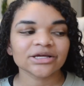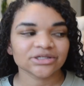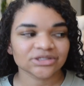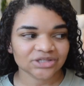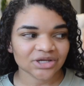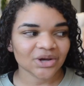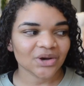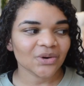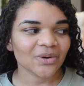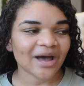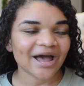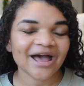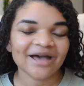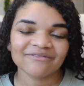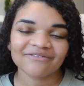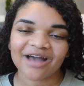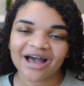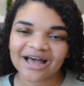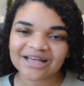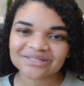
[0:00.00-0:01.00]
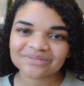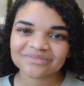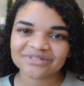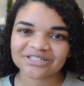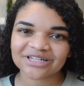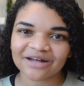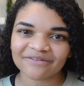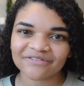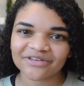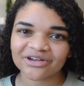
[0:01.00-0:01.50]
So I've got some
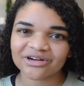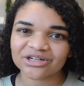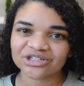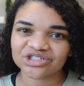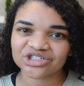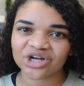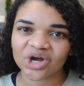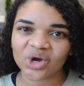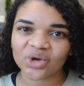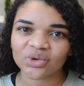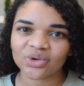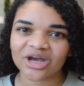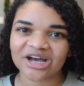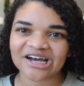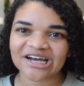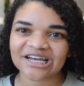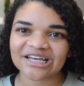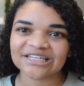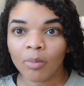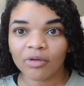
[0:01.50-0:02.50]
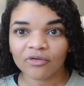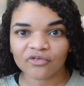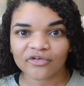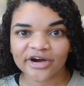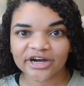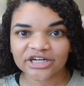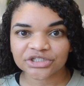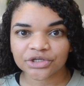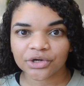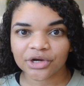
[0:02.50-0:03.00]
stuff here to show you guys. Before
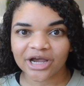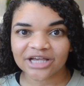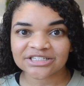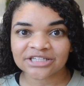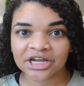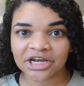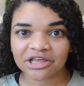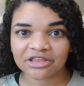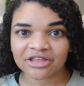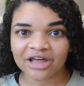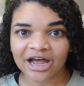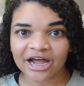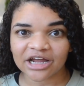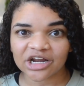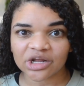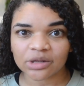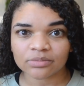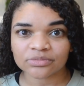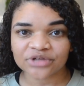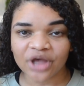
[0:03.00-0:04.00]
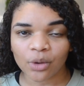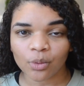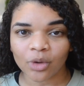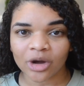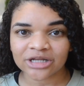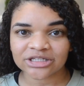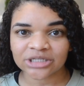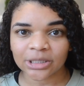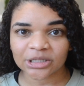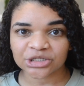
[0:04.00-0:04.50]
I show you guys any of the items, I
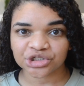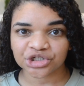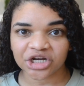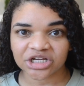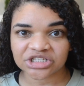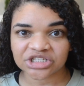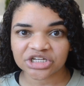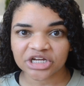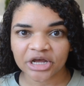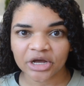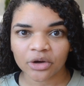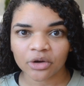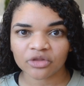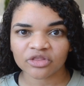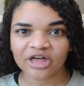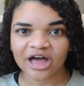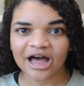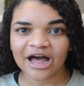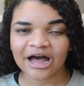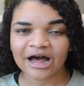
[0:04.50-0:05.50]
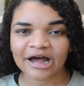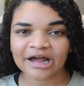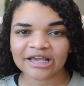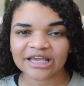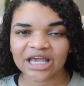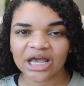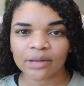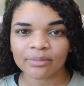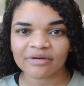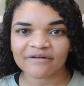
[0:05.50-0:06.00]
want to let you guys know that I
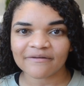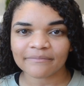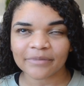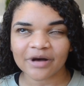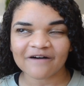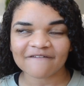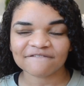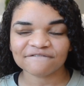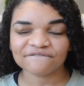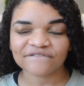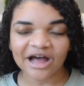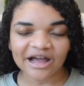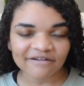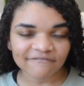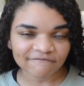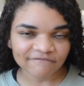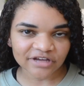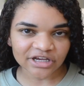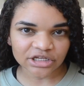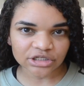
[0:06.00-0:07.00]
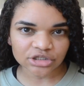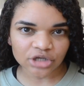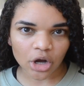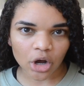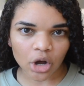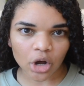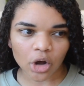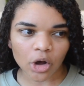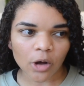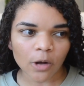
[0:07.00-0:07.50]
am about 5 feet
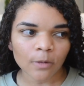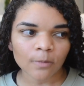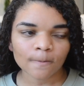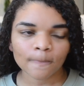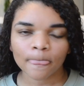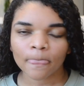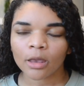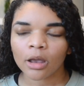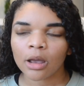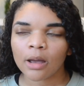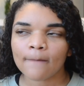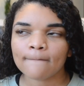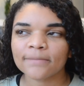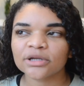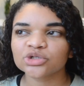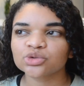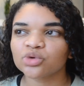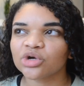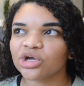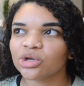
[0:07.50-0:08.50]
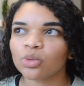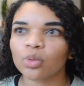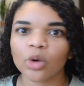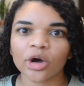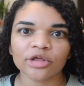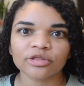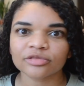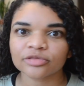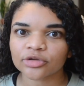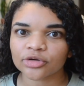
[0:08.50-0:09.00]
tall, between
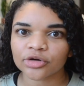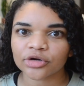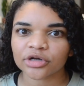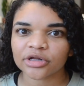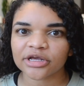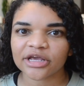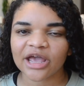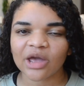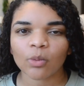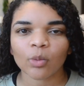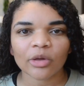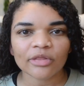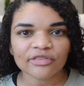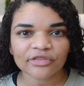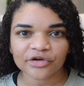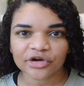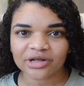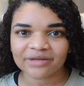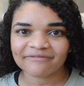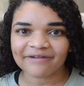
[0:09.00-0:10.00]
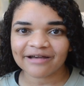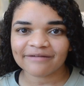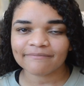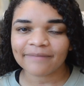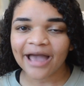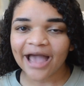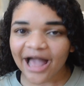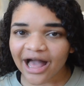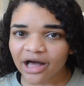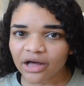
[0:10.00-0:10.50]
130 and 135
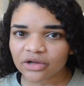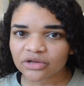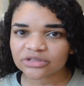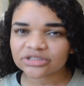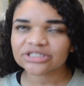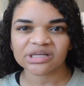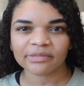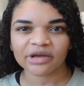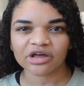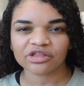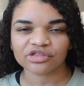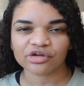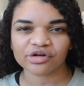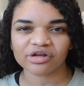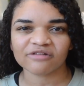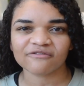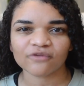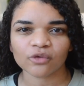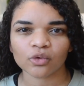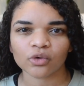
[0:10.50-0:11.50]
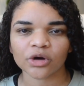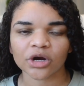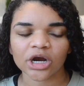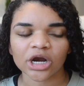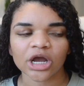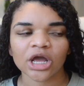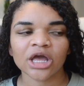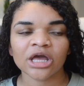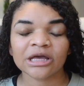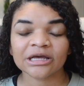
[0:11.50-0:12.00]
pounds. I'm like a
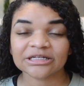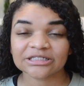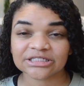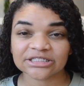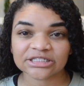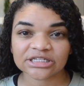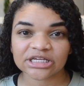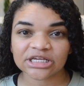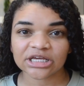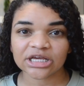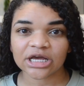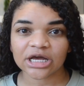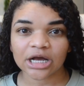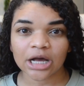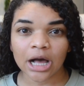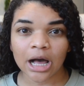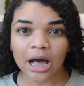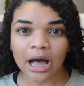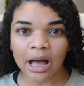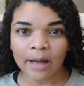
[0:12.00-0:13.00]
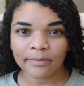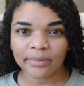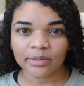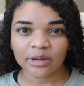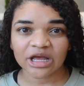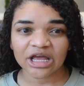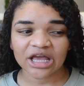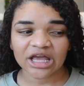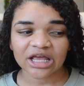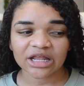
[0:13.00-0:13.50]
34C cup,
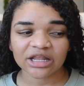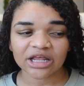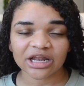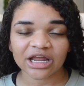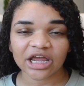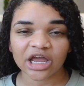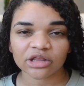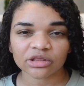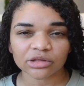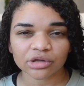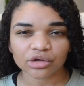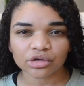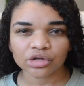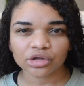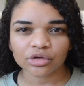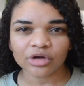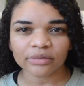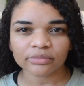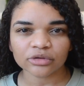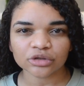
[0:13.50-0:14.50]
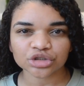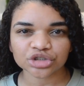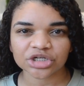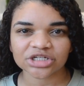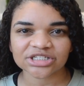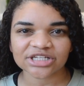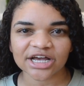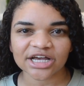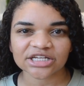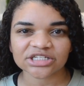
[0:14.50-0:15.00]
and then like in Lulu, I'm usually
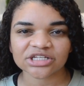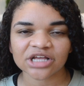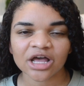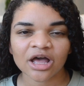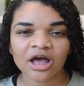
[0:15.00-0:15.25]
a size